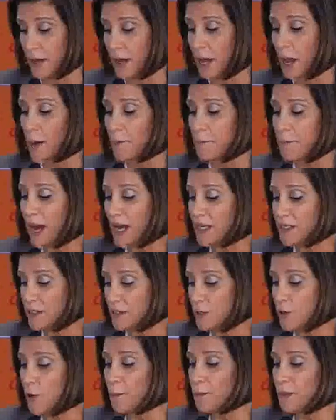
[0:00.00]
but
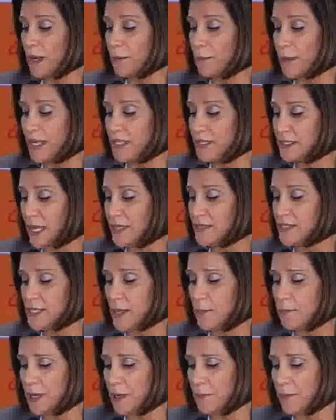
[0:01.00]
complement and
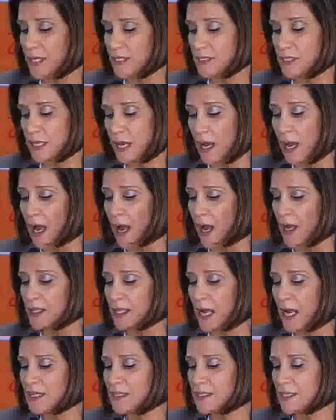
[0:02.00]
supplement
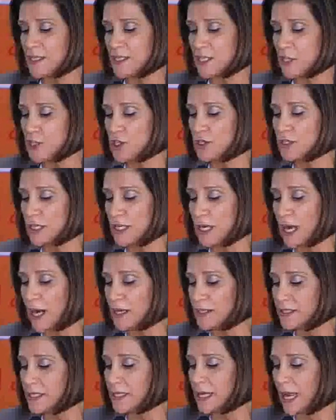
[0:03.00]
adult decision
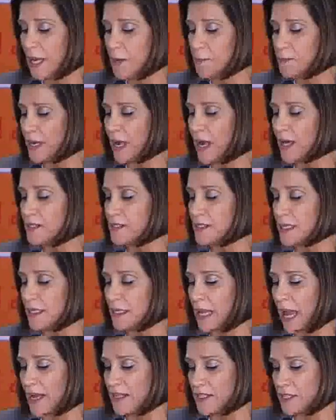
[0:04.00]
regarding helplines
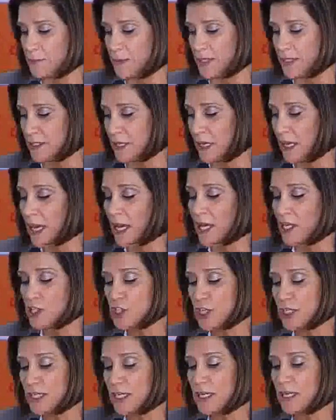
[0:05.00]
enhancement,
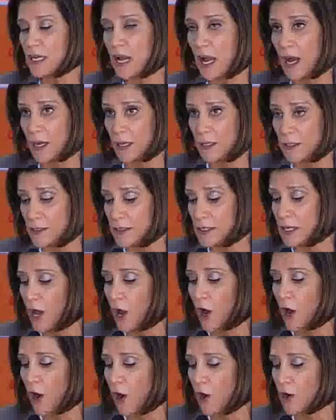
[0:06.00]
shedding light
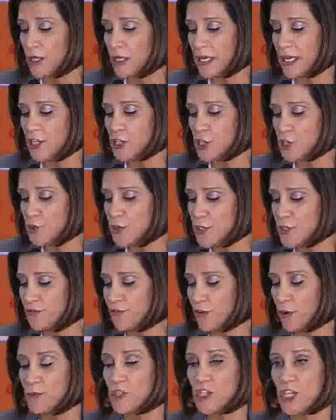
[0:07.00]
on issues from
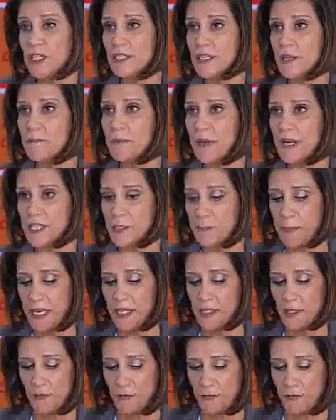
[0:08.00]
children's
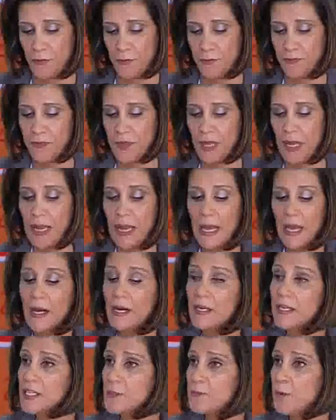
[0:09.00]
perspective.
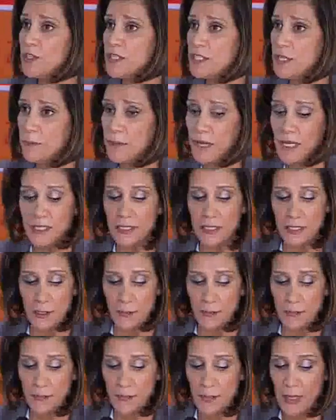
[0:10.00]
Responsibility.
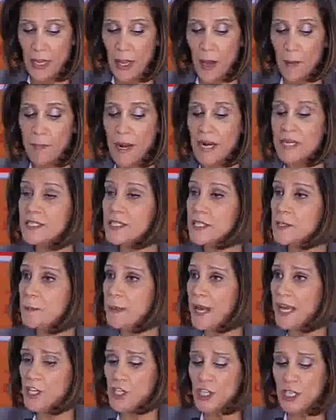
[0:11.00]

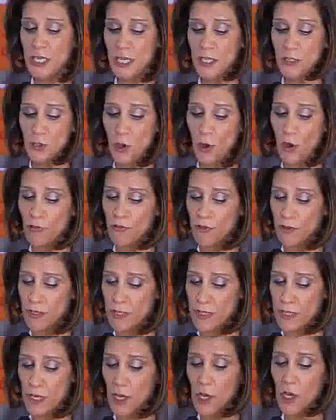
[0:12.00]
Participation in OVERS
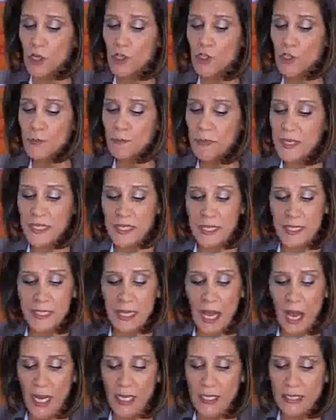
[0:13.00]
should be
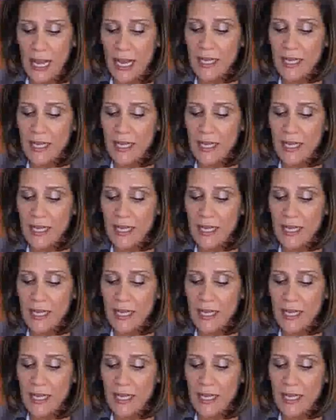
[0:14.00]
designed and